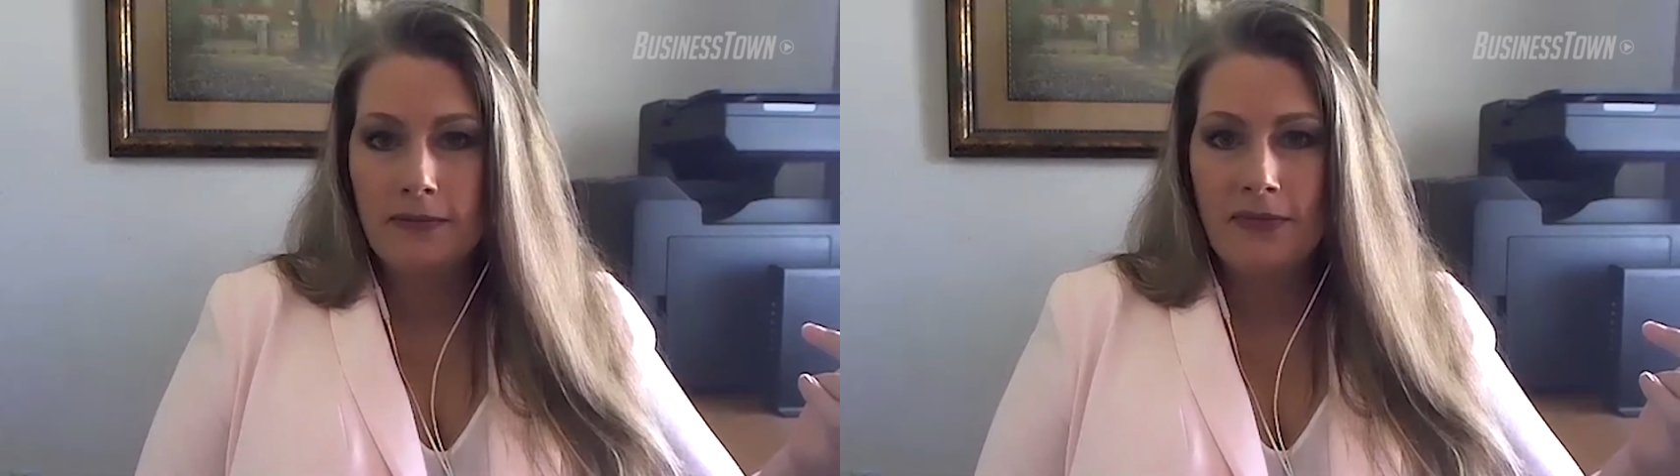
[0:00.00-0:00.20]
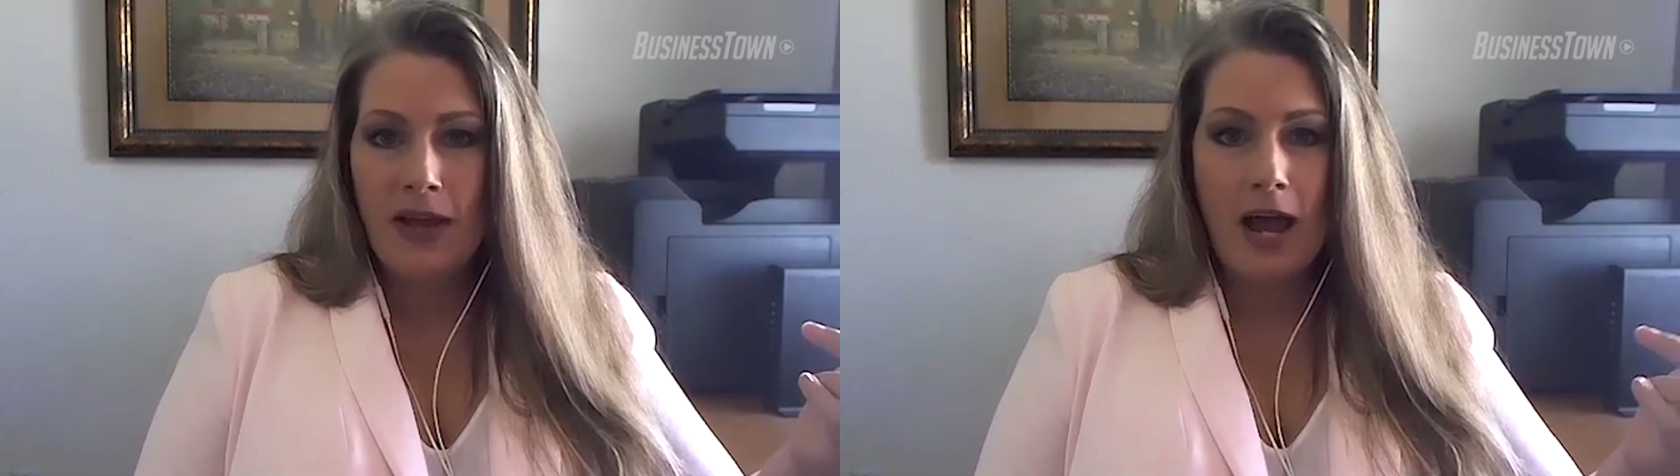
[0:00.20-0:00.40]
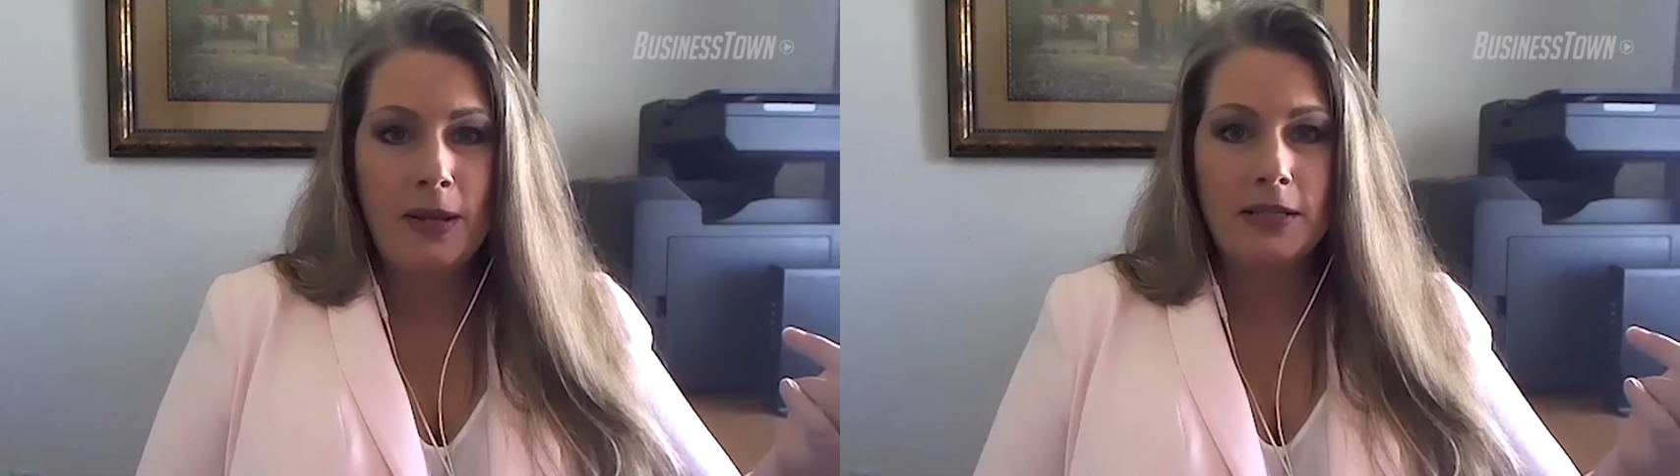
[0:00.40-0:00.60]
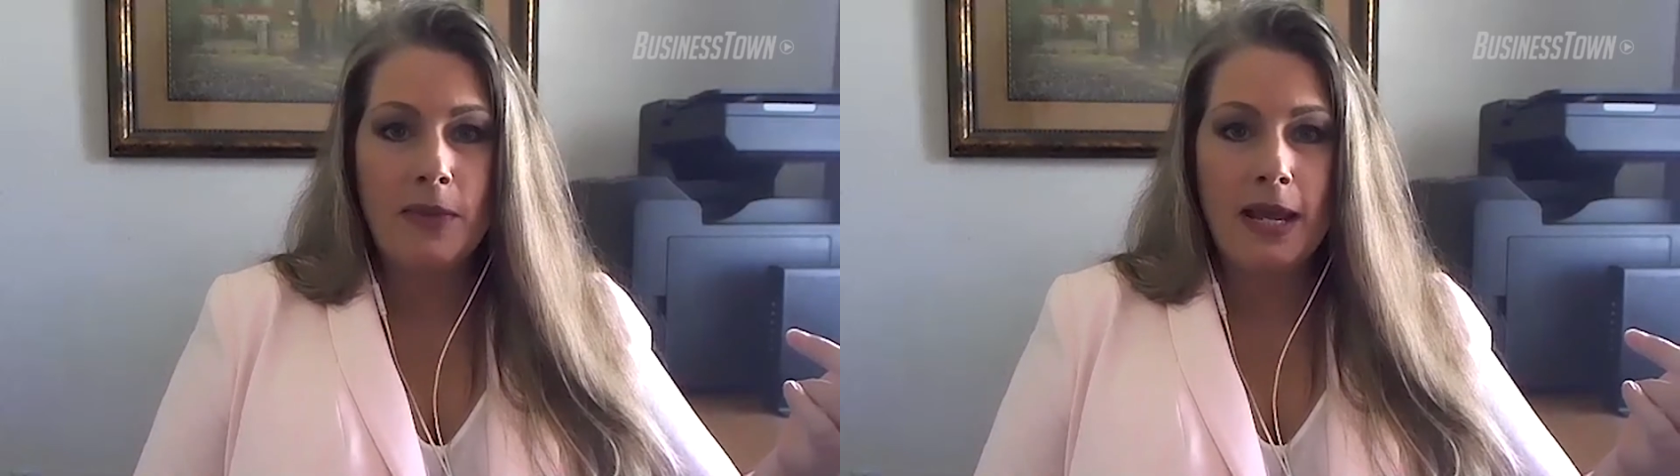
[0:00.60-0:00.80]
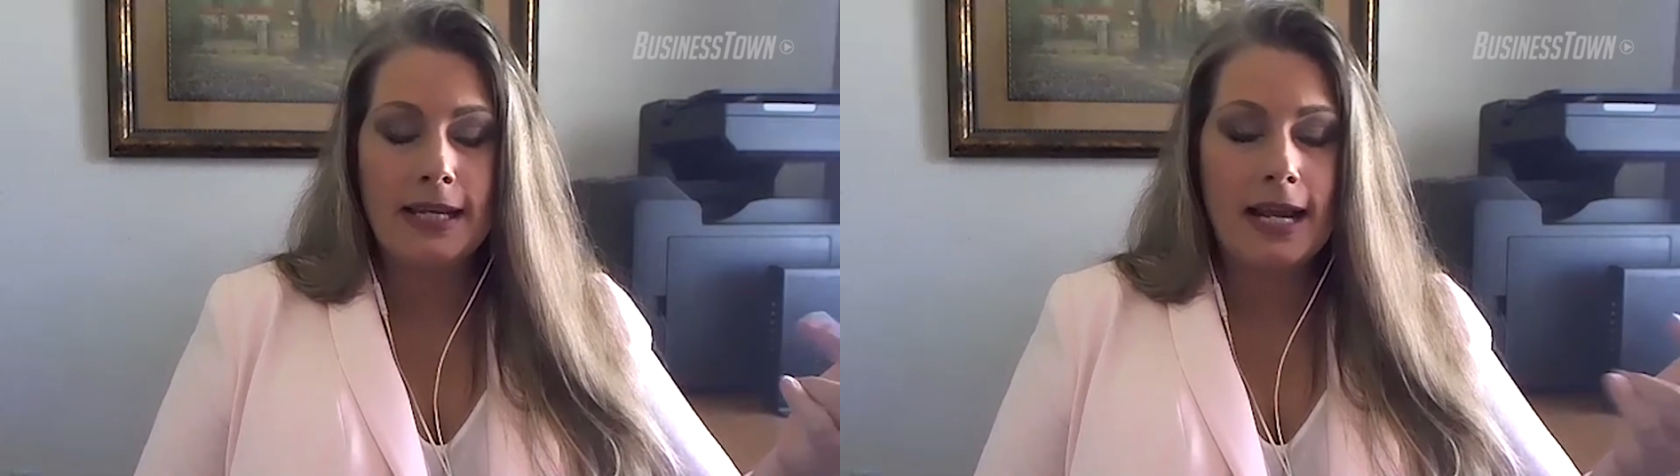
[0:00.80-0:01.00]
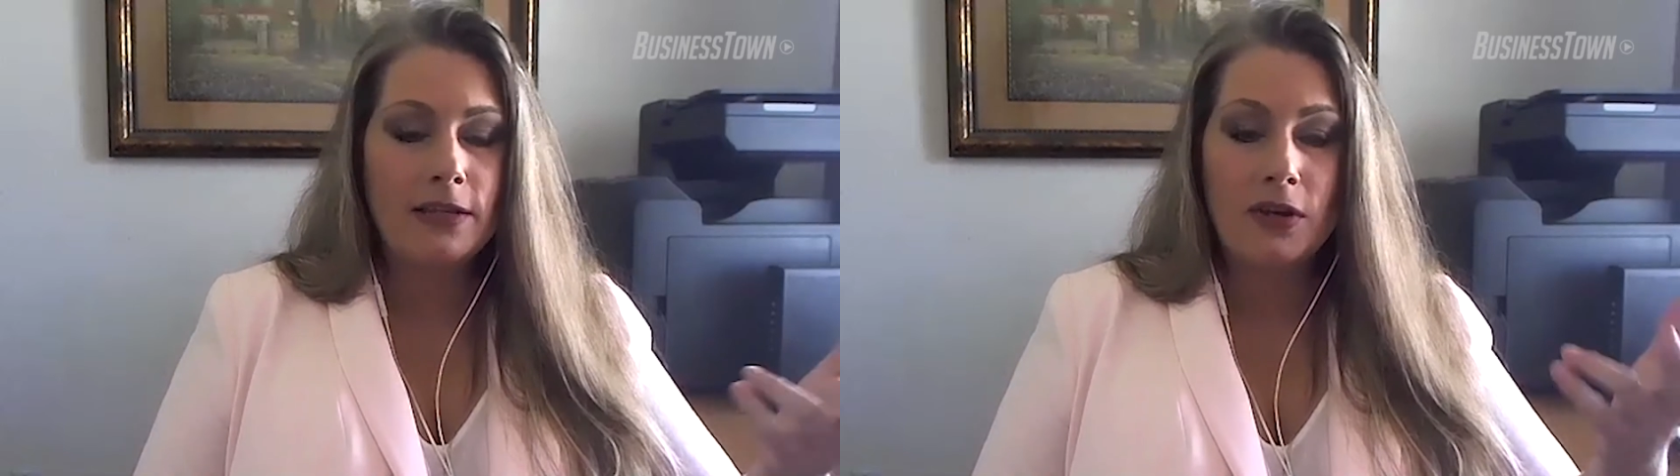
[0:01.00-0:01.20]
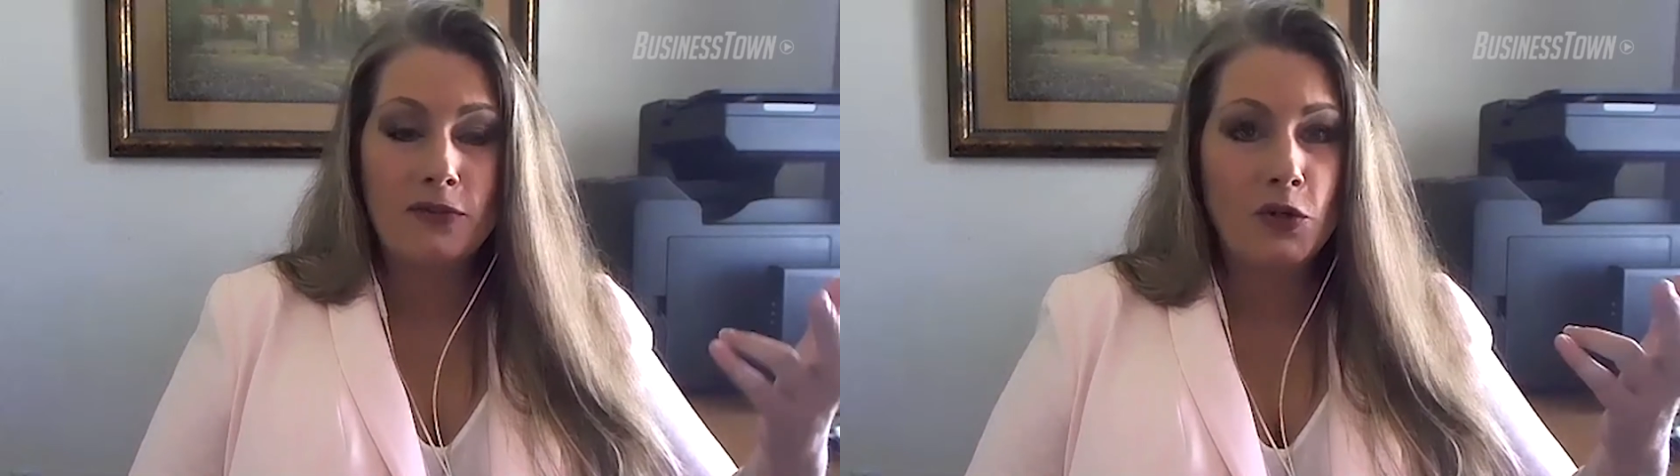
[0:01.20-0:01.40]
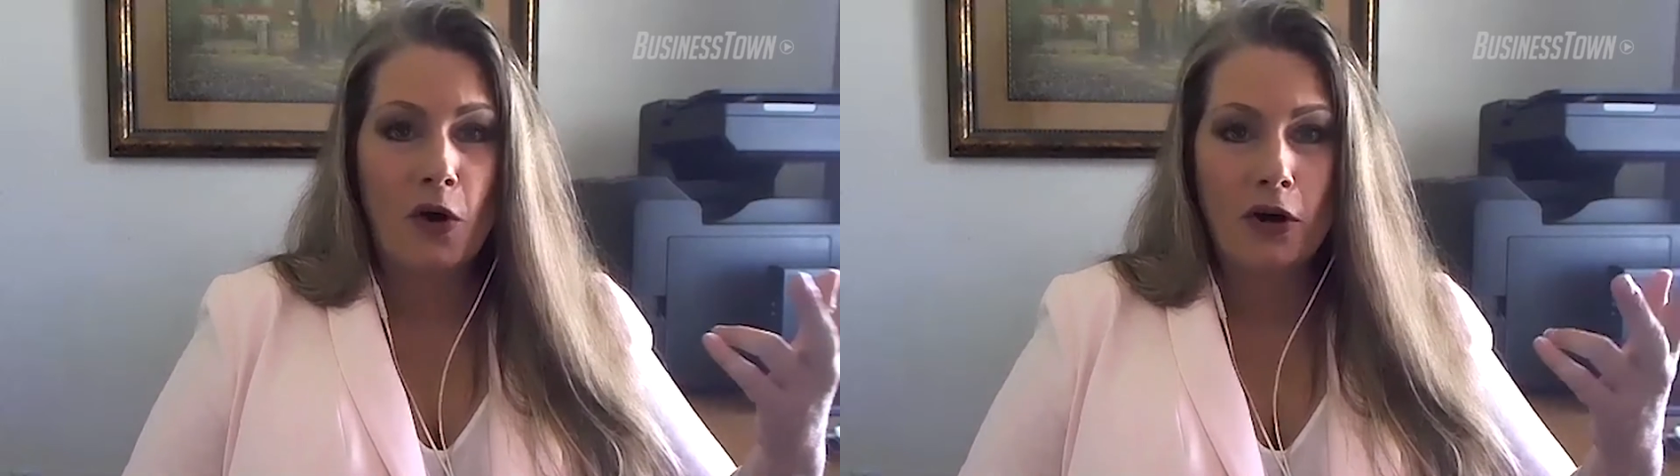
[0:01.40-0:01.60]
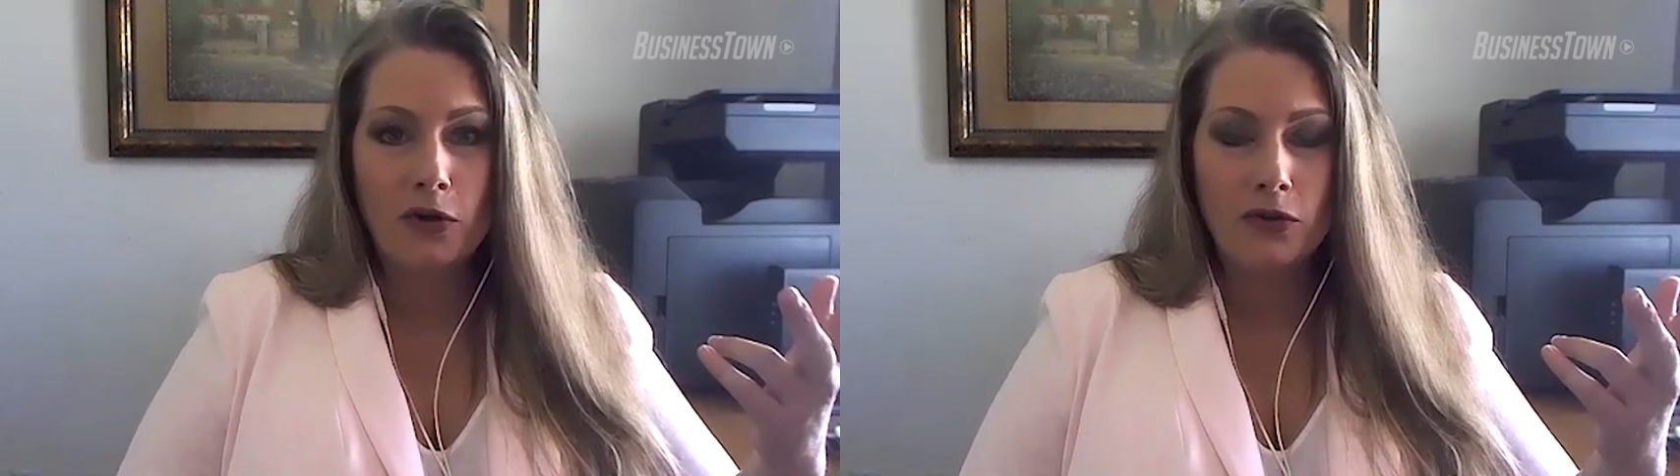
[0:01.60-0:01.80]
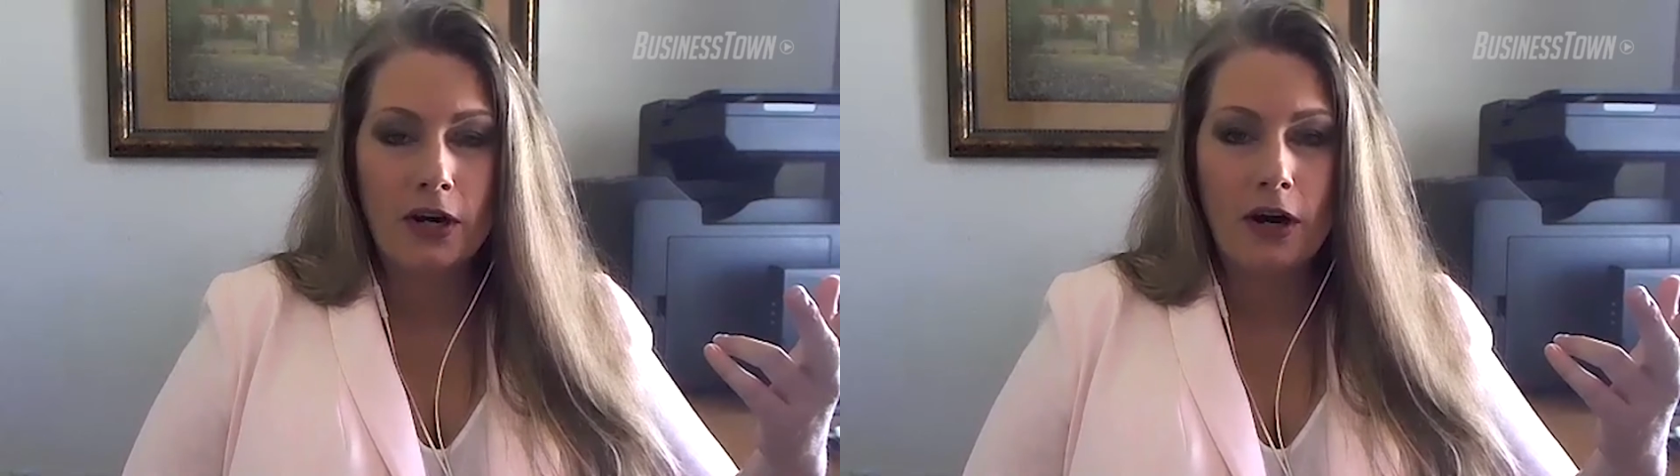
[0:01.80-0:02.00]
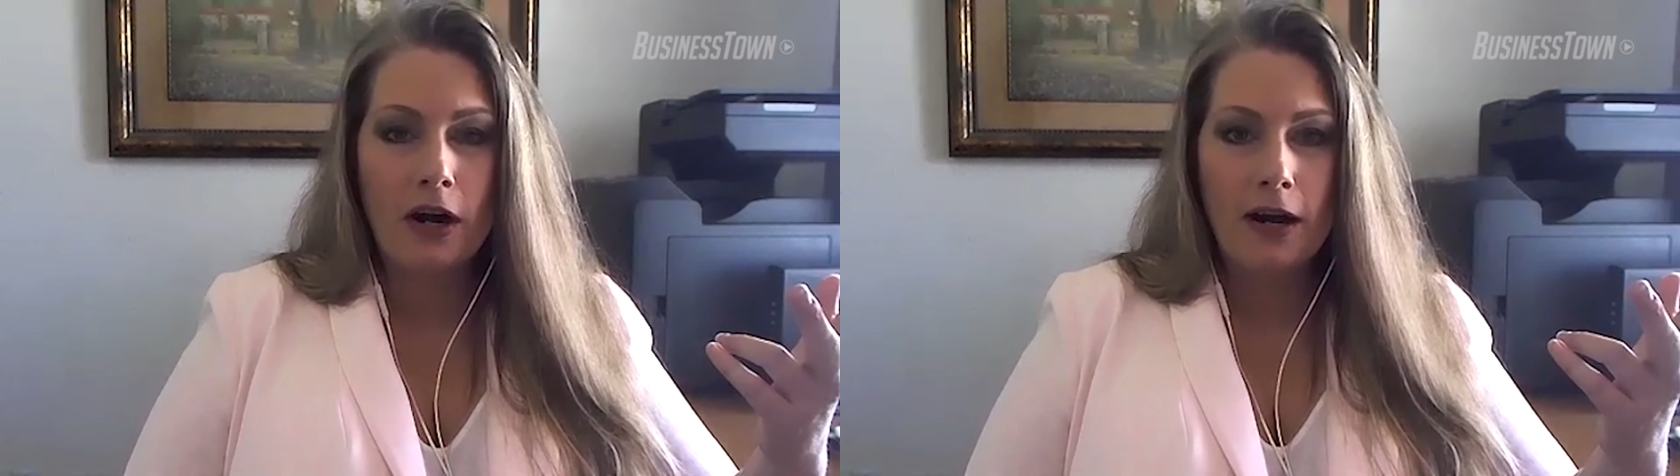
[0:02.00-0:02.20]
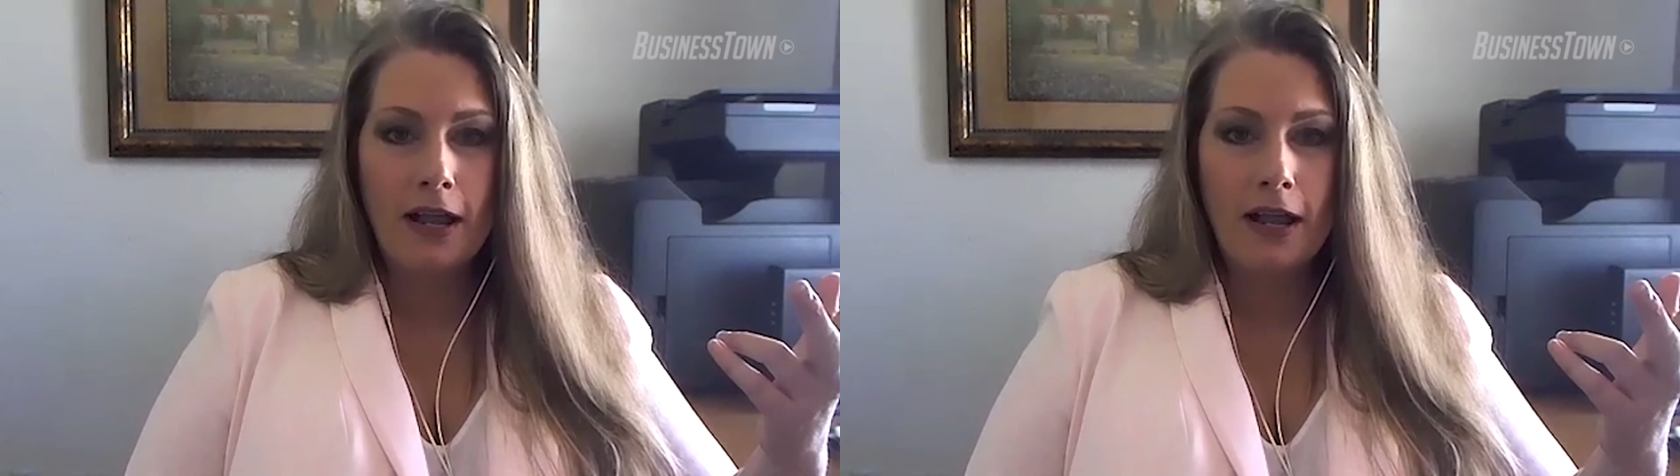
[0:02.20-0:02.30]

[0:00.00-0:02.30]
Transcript: I mean, it's amazing. I still have 2 articles that are.